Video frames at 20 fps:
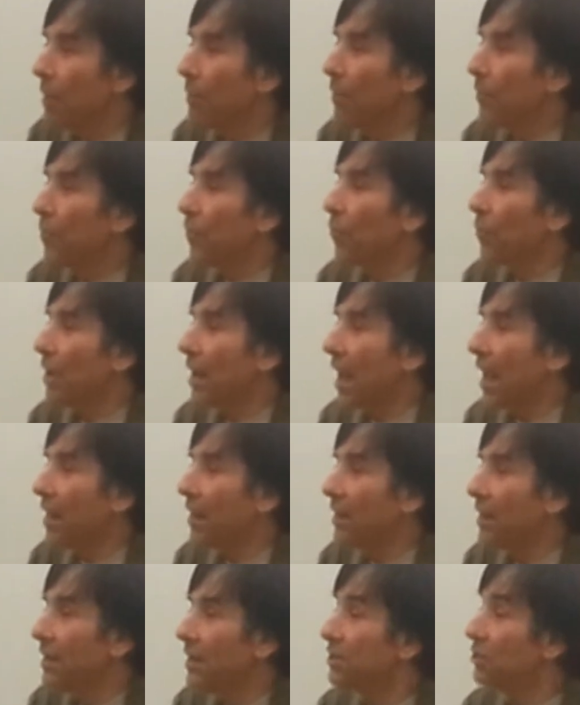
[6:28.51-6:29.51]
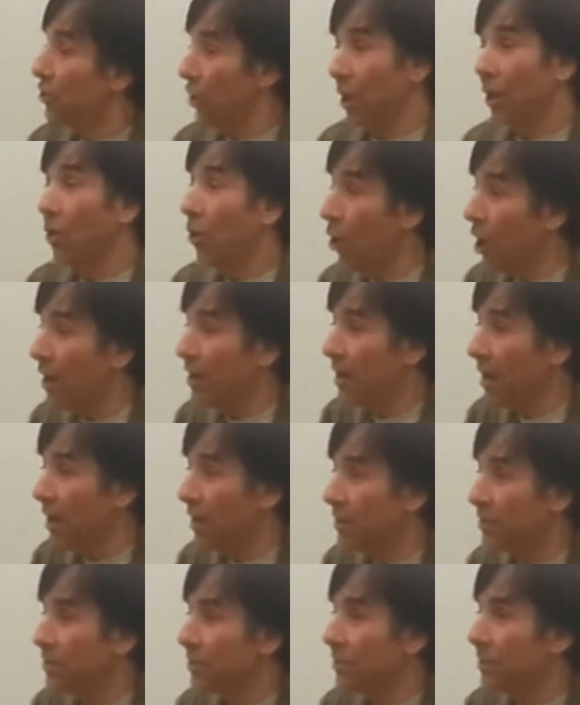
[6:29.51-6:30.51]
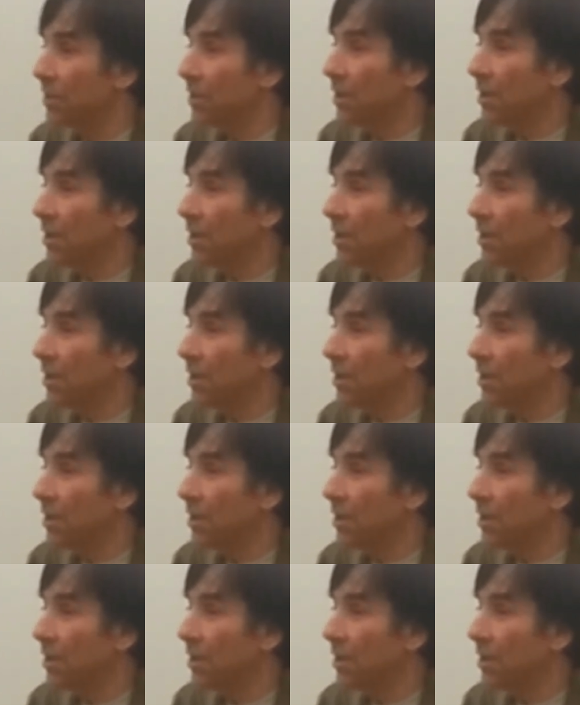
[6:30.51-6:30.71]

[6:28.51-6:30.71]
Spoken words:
but the reality is the law does,